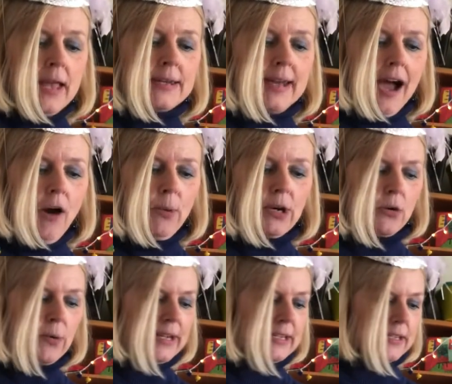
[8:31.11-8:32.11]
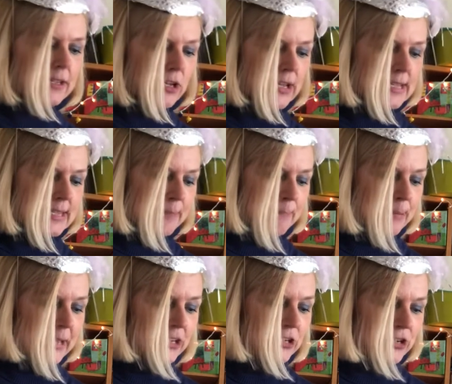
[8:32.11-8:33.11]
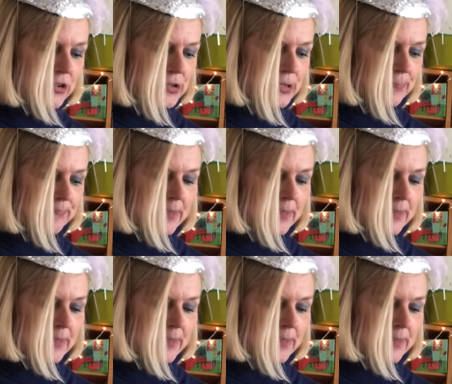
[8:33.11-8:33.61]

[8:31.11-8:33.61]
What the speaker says: Now we're going to look at some pictures